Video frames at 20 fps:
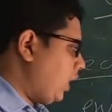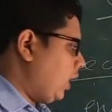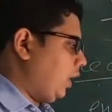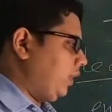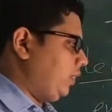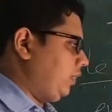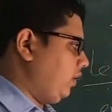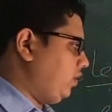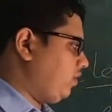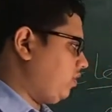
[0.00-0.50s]

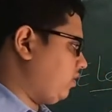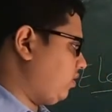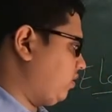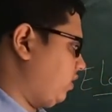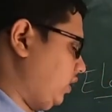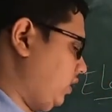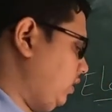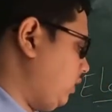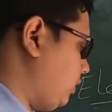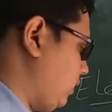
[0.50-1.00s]
this is
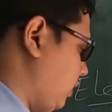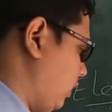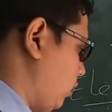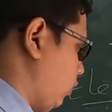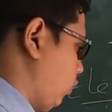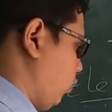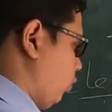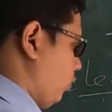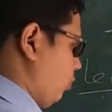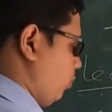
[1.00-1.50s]
done,
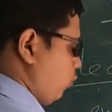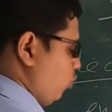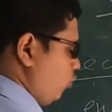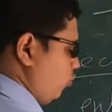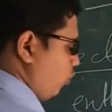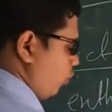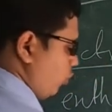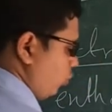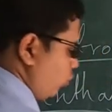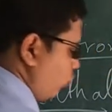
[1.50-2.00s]
then we move
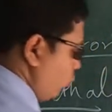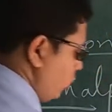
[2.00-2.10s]
on to